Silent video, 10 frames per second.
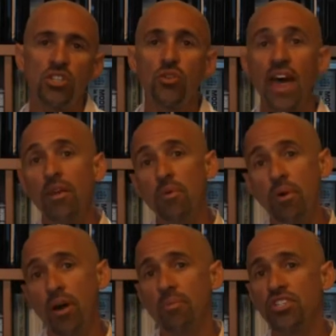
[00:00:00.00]
So that'll be
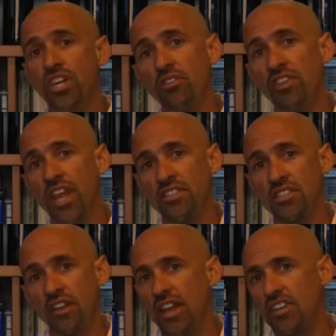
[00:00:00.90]
published here in the
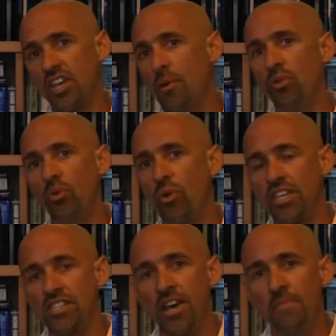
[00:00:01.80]
next couple of
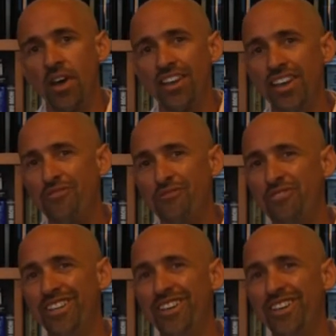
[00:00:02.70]
weeks. You never really